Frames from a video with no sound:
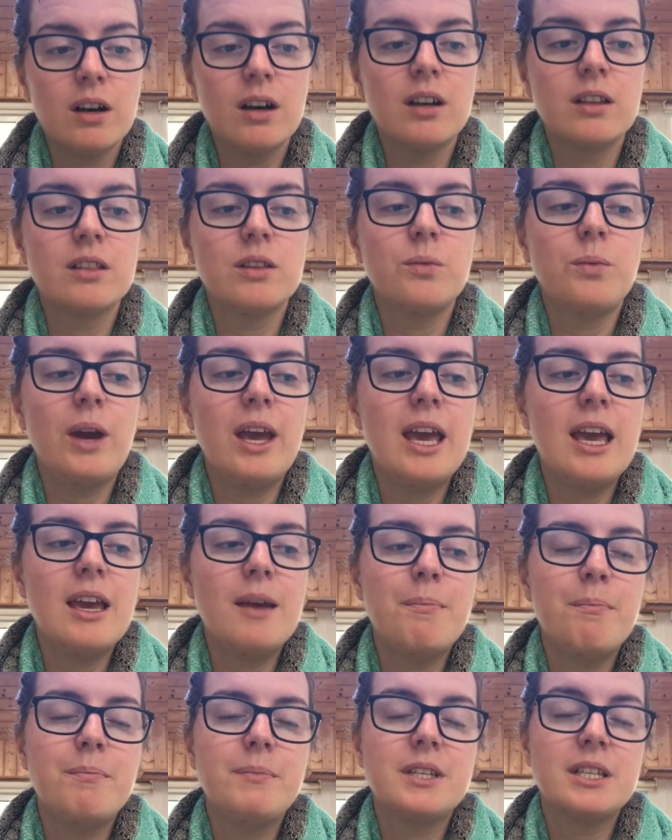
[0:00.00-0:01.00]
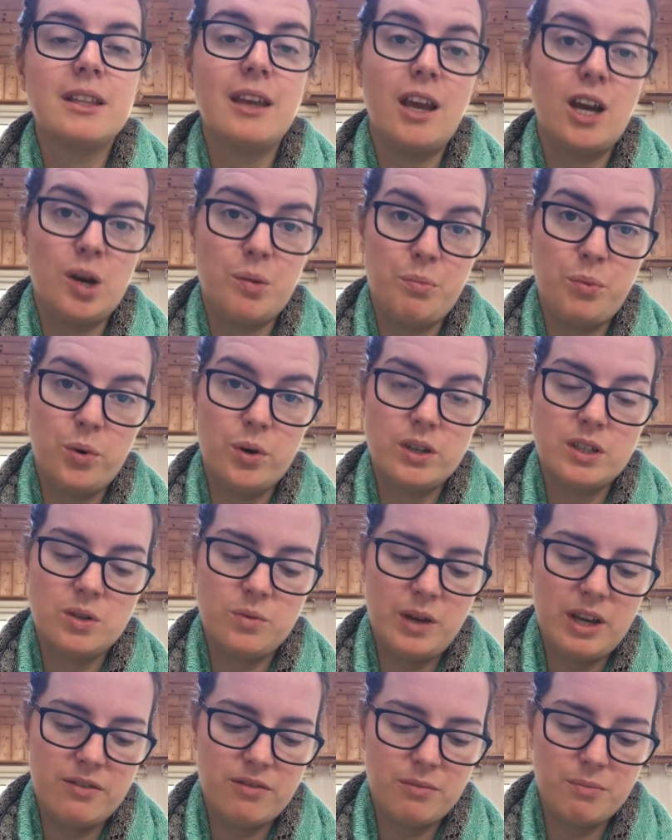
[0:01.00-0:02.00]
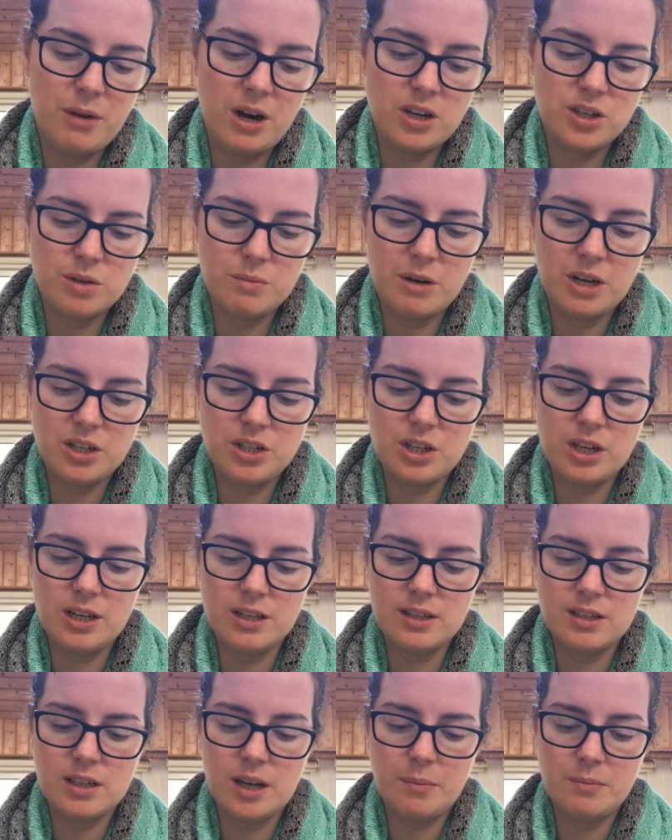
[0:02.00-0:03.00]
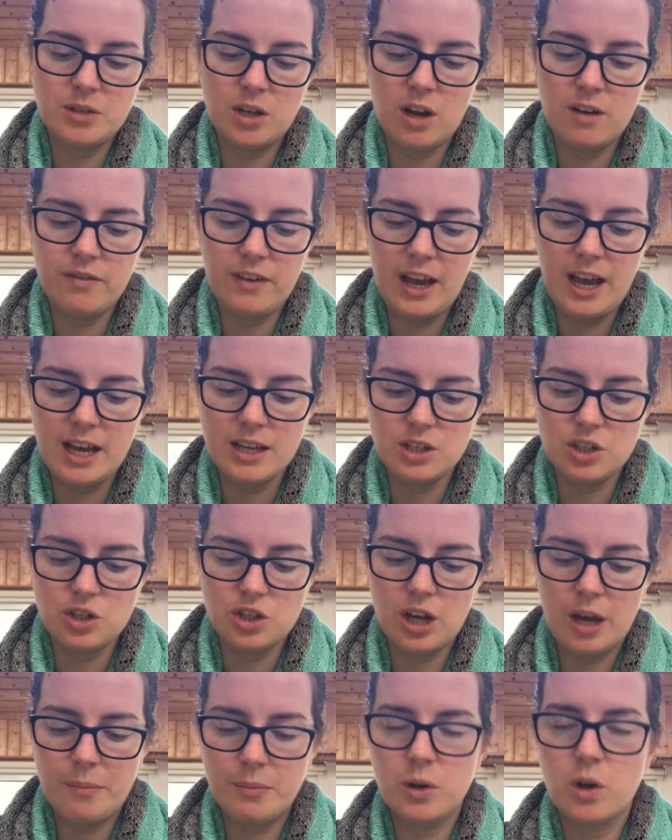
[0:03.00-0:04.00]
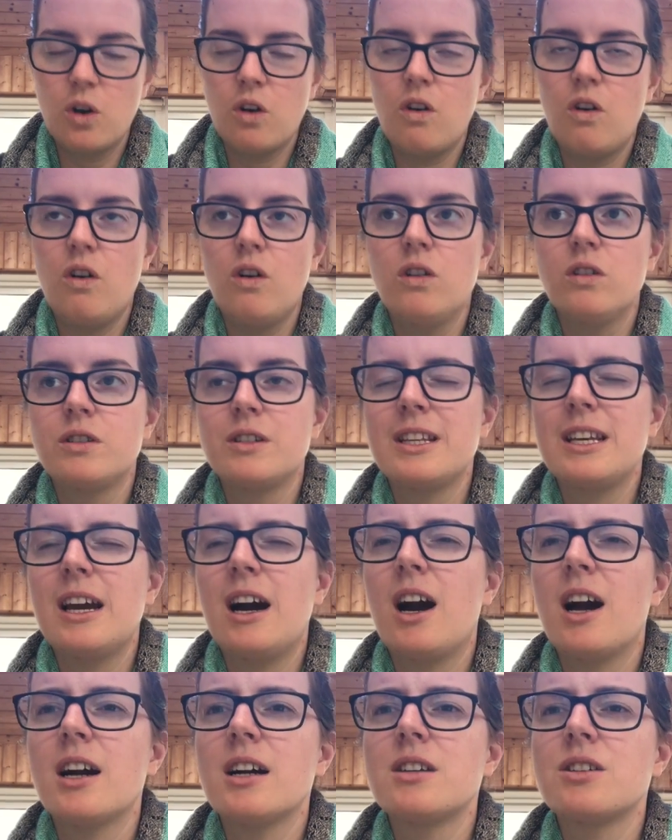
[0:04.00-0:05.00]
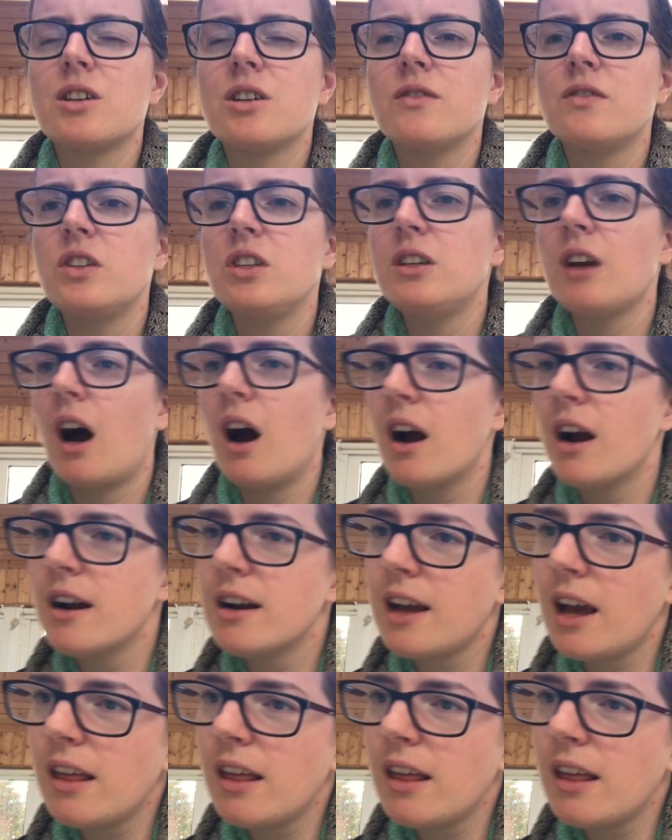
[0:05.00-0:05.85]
on the way to the airport, away from Marsha stopped off at a shop called The Art of Yarn,